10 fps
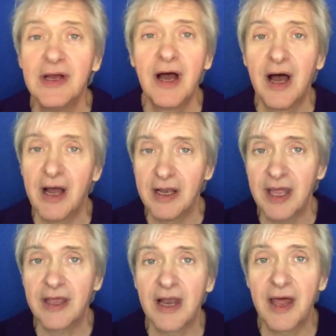uh, like
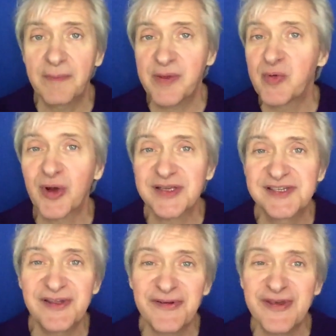a lot of people
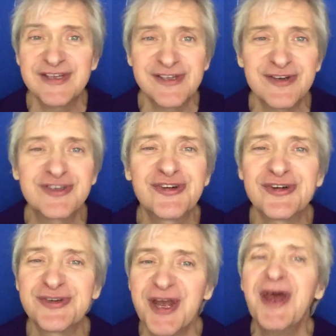consider this their church.